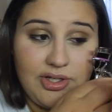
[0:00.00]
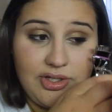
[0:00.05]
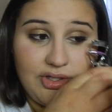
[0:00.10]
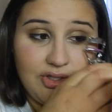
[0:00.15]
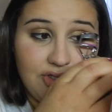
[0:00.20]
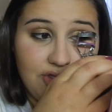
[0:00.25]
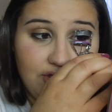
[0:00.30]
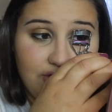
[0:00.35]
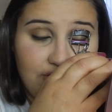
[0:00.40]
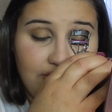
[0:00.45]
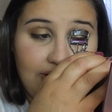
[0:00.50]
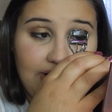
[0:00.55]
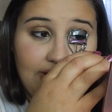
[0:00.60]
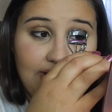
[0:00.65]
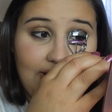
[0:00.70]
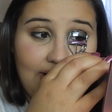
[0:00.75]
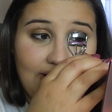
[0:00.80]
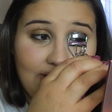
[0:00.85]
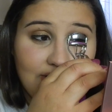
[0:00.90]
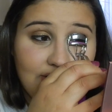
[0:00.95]
straight
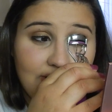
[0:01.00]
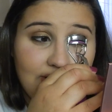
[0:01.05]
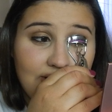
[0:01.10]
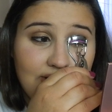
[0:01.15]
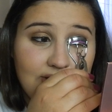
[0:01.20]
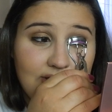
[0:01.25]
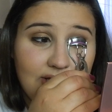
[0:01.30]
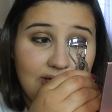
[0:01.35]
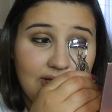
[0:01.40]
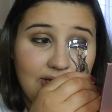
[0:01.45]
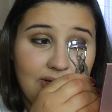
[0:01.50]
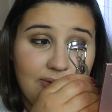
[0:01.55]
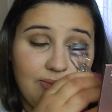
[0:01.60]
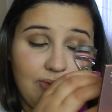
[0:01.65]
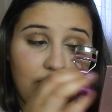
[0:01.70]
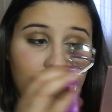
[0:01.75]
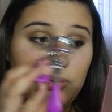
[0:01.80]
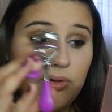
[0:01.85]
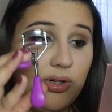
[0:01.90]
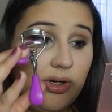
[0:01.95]
lashes and they
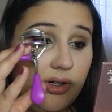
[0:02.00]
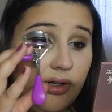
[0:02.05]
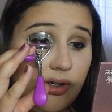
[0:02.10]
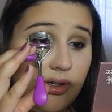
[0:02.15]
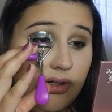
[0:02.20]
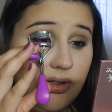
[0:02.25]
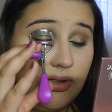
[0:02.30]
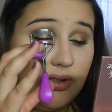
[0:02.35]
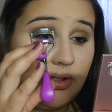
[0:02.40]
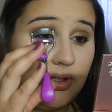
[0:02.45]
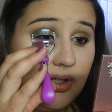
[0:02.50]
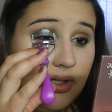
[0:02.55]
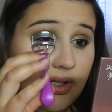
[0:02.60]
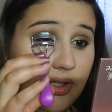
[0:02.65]
won't curl,